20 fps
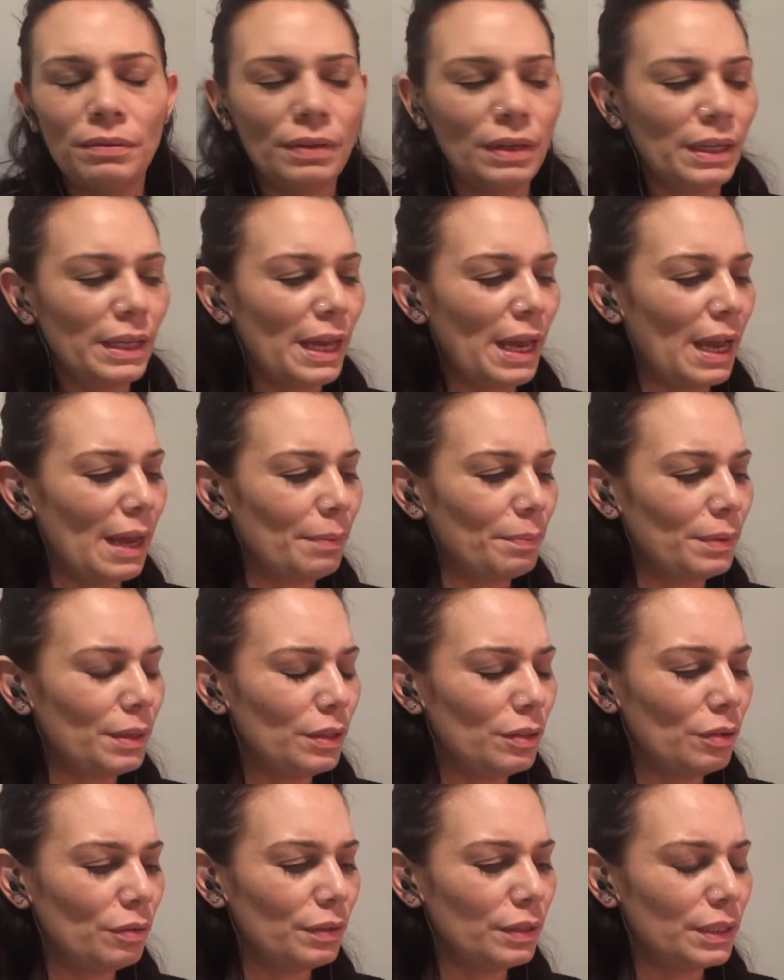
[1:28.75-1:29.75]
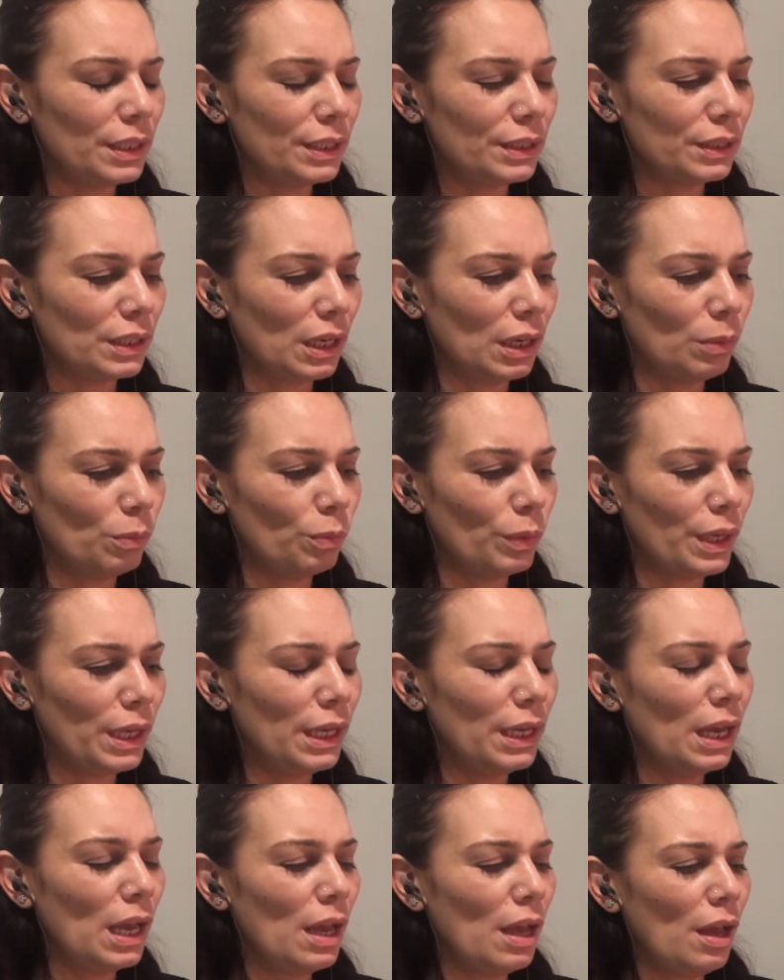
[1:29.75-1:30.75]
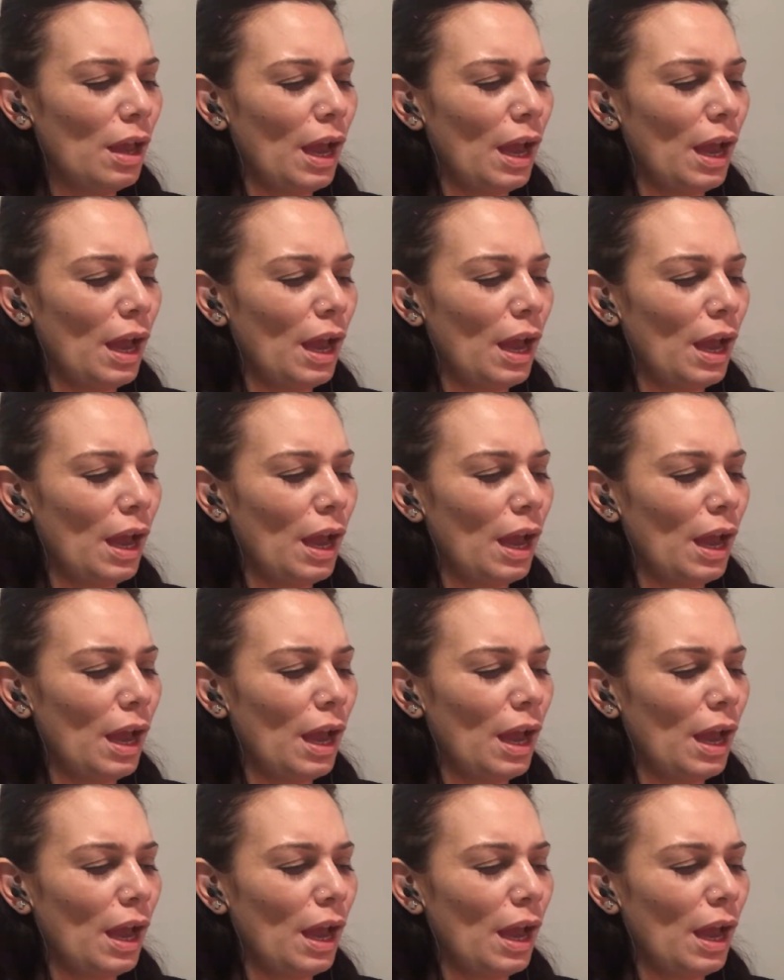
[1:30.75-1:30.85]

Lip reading: really happy during this week.